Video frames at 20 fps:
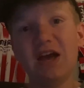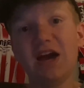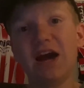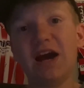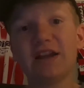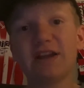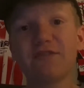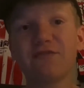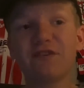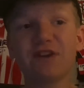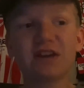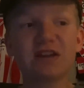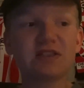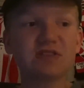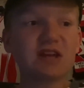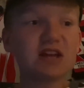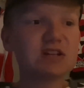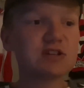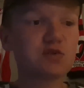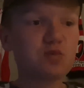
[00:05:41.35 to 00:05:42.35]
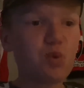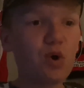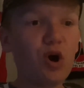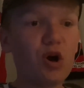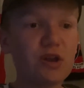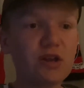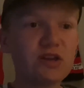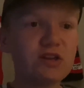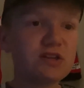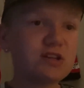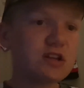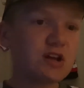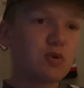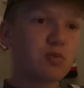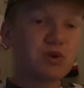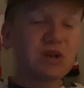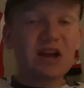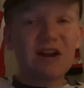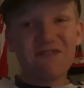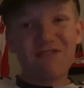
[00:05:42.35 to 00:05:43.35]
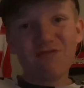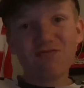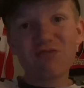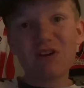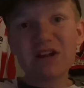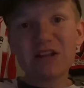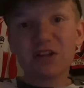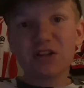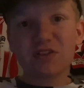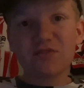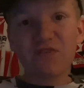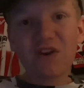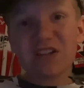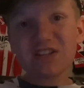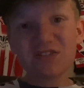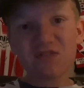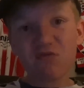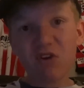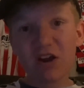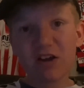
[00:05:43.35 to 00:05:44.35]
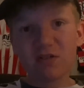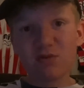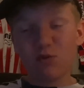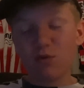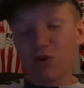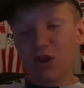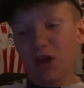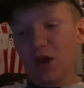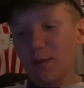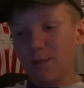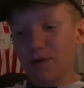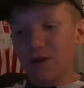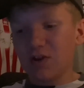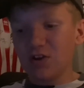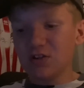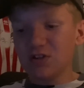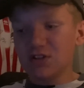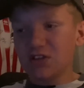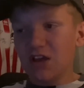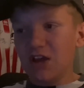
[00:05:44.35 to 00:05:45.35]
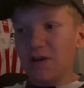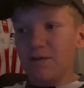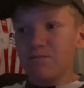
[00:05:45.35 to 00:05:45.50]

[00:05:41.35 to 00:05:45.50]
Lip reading: And I think that's why, you know, we have a really good defensive record, because,